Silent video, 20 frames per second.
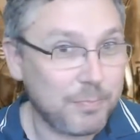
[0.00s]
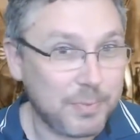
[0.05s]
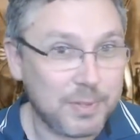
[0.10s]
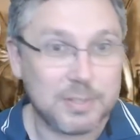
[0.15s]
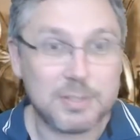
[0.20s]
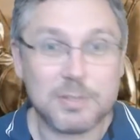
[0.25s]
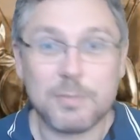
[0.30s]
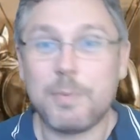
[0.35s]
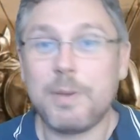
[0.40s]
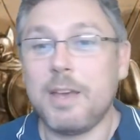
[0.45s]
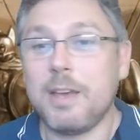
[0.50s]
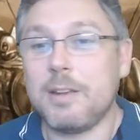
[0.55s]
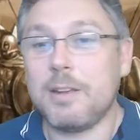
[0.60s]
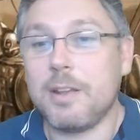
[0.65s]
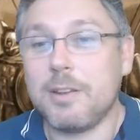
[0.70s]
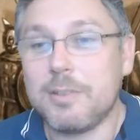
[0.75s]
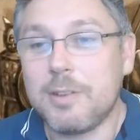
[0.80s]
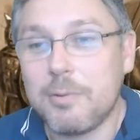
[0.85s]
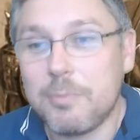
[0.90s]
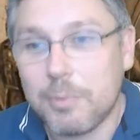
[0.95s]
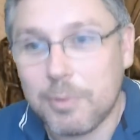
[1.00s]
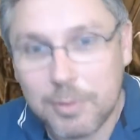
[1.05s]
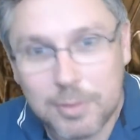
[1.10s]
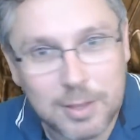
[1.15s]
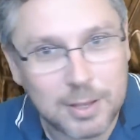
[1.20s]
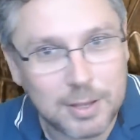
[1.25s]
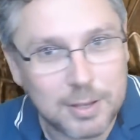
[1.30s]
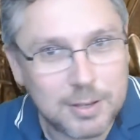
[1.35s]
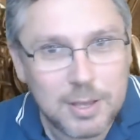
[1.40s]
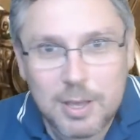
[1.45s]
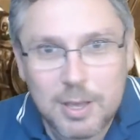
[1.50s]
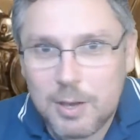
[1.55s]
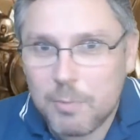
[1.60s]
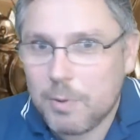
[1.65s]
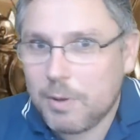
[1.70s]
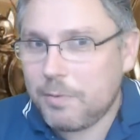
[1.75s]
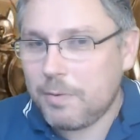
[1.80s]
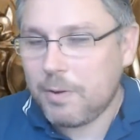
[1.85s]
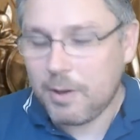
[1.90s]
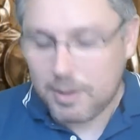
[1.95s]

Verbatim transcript: disappeared. I don't think we've